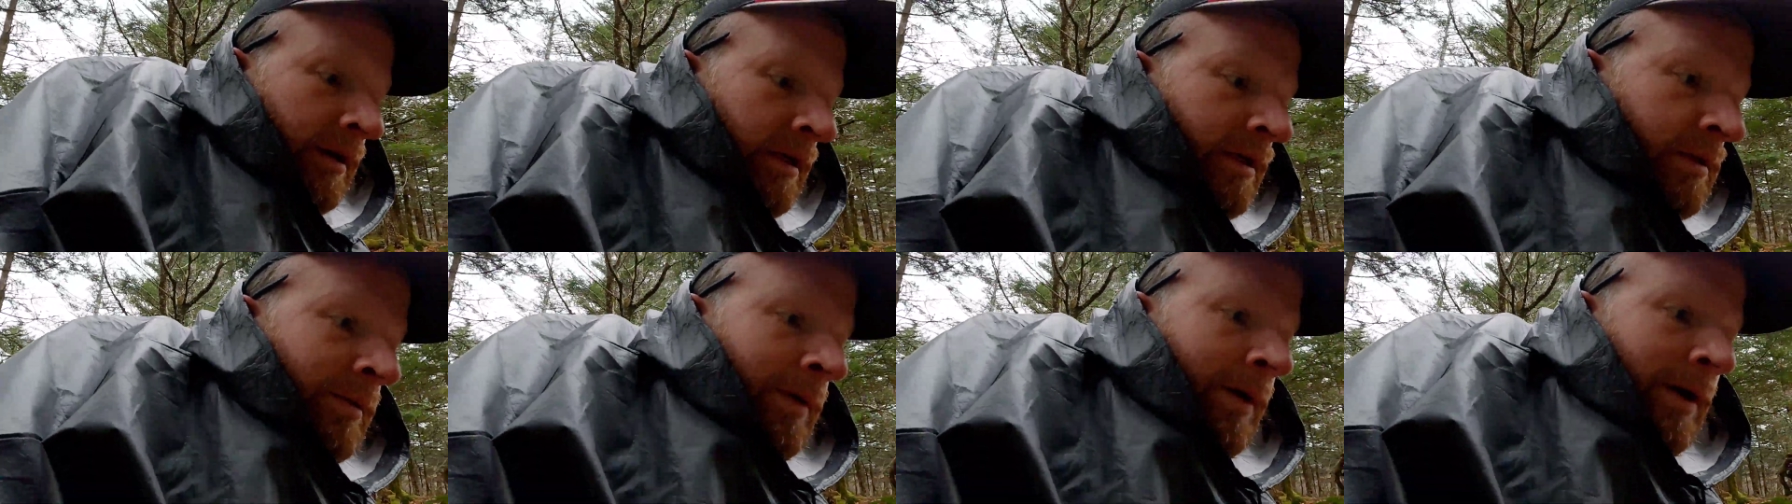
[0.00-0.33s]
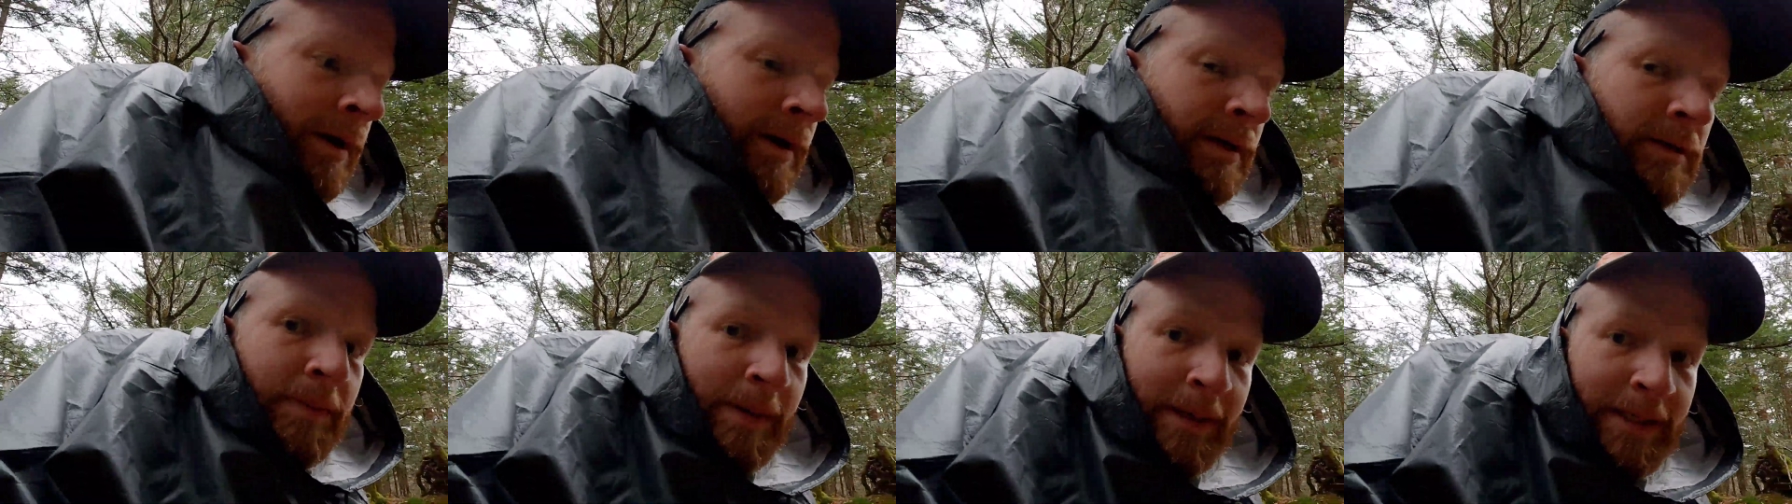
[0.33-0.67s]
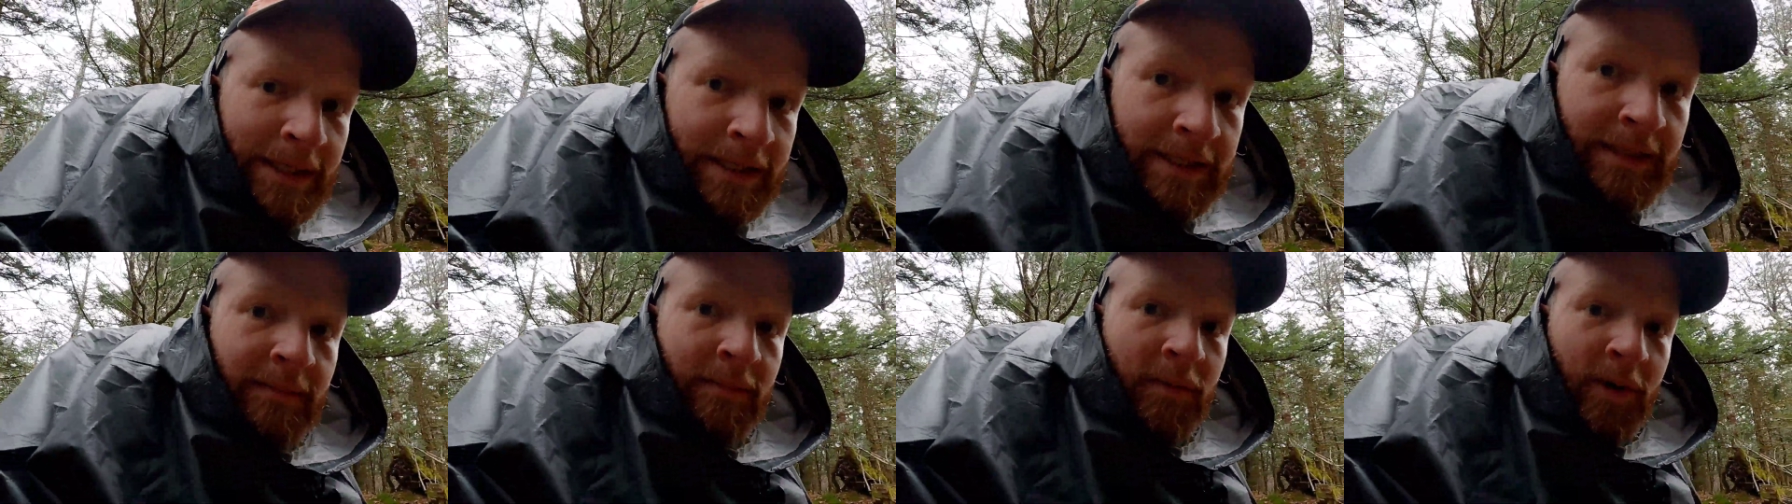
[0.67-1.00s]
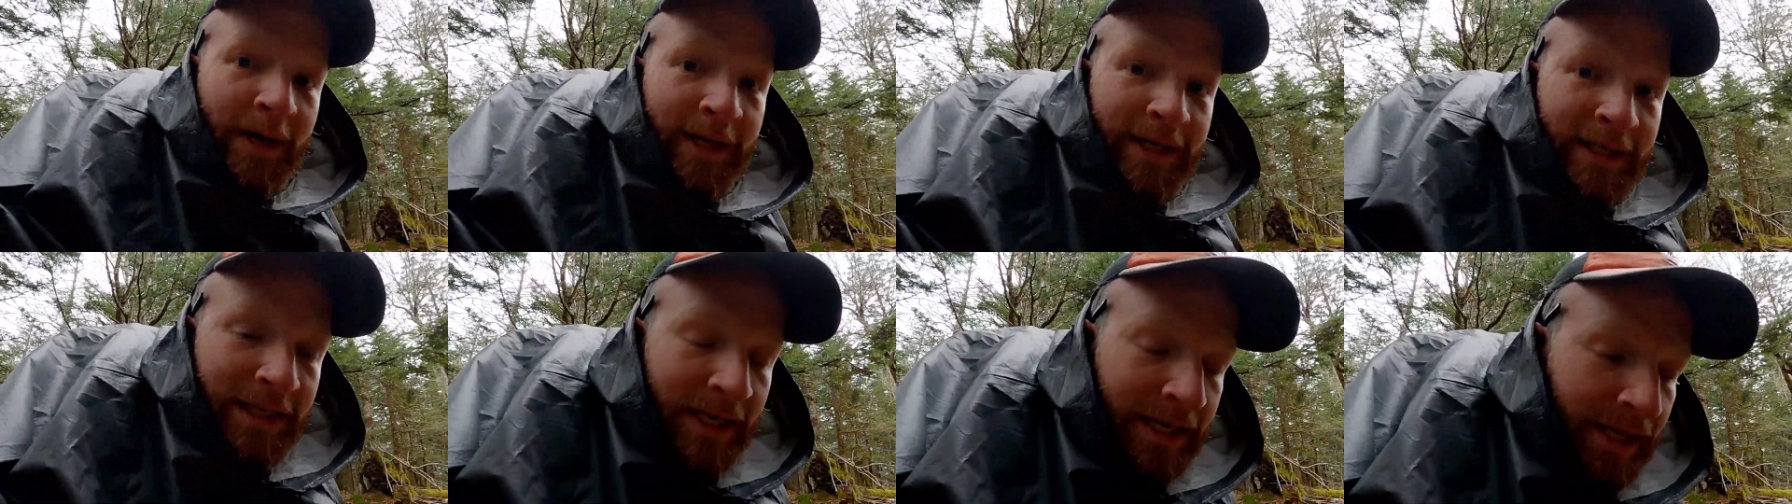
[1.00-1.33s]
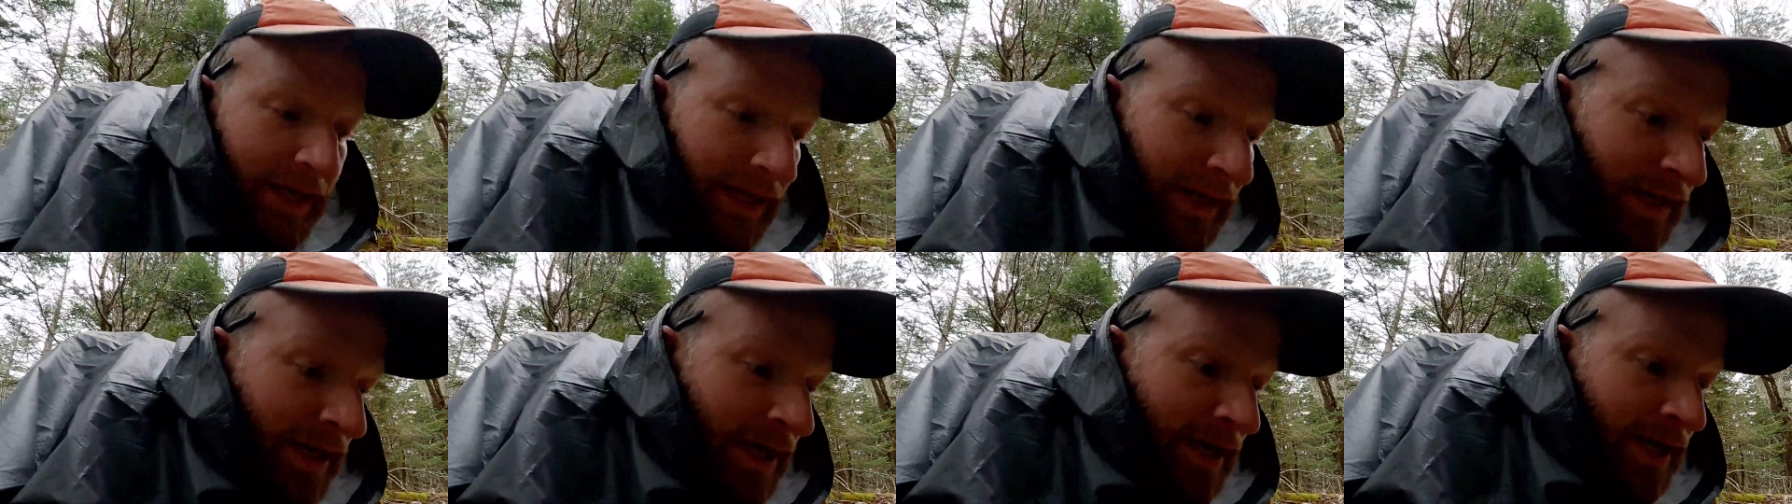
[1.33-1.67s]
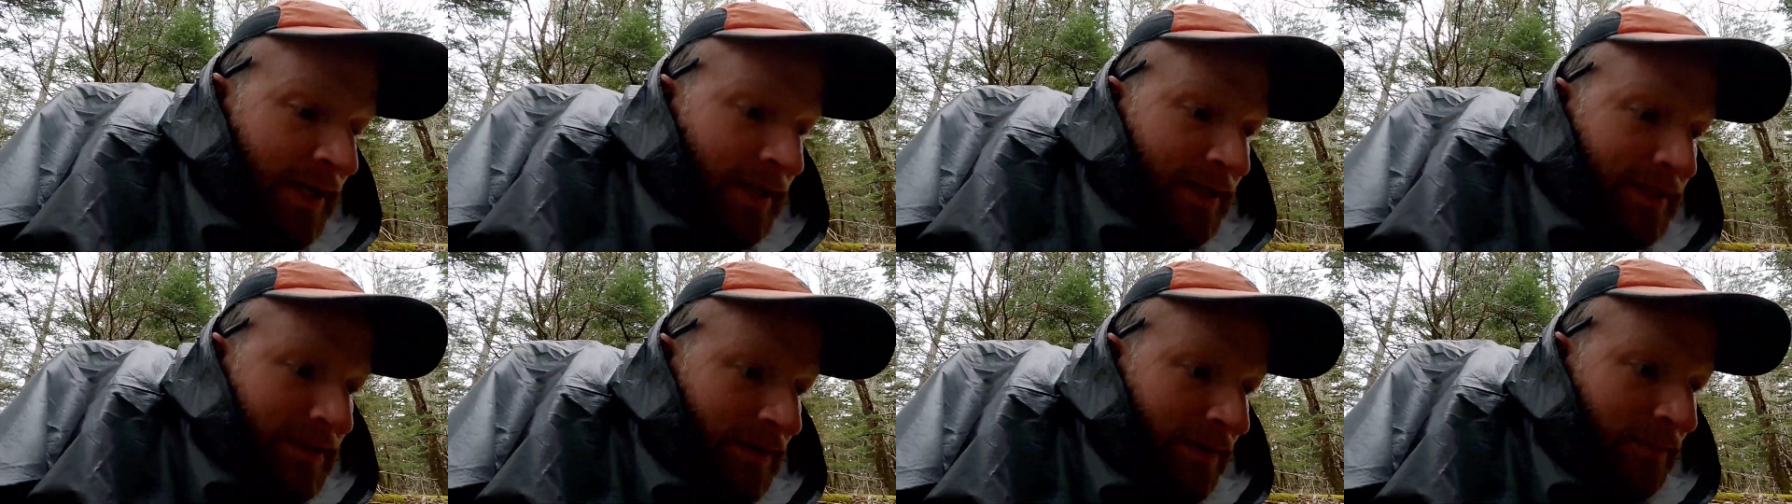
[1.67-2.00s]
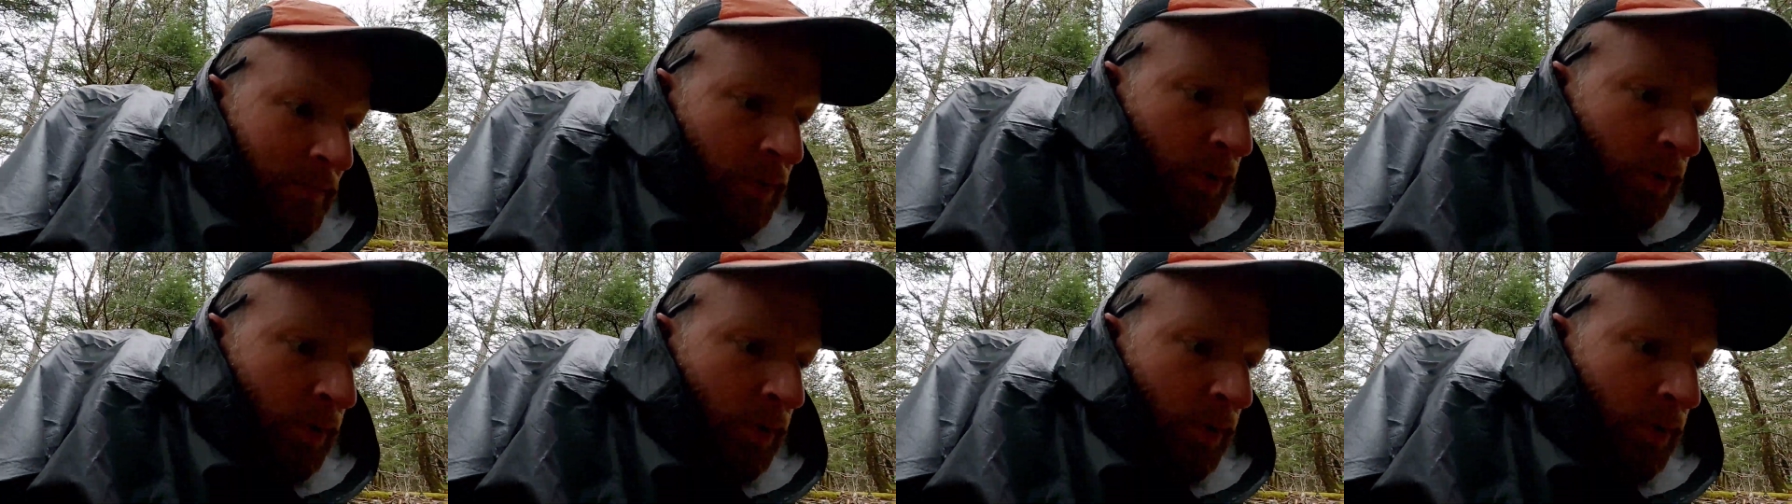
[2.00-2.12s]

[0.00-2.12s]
because we are expecting some rain today at